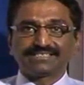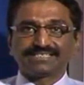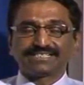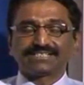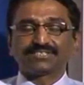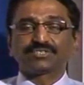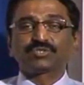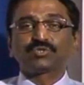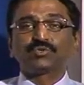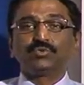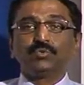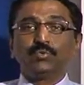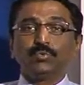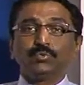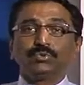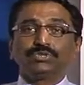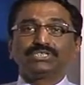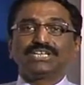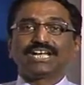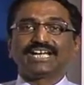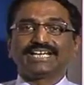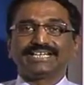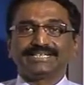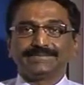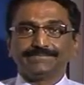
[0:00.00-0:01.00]
there are 2
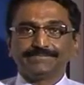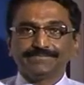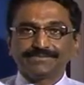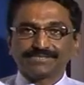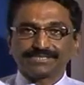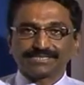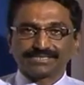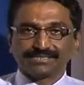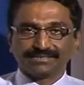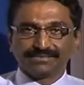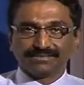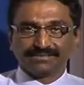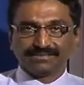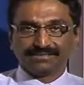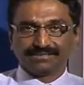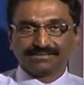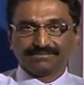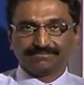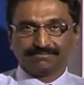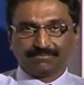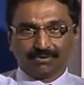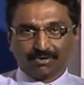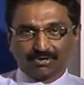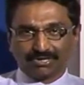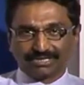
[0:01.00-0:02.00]
times
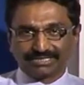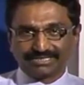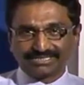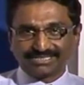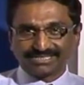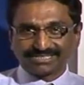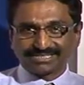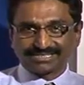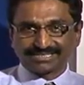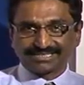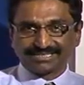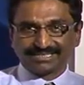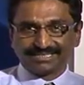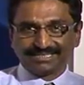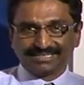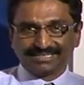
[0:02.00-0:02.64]
boys,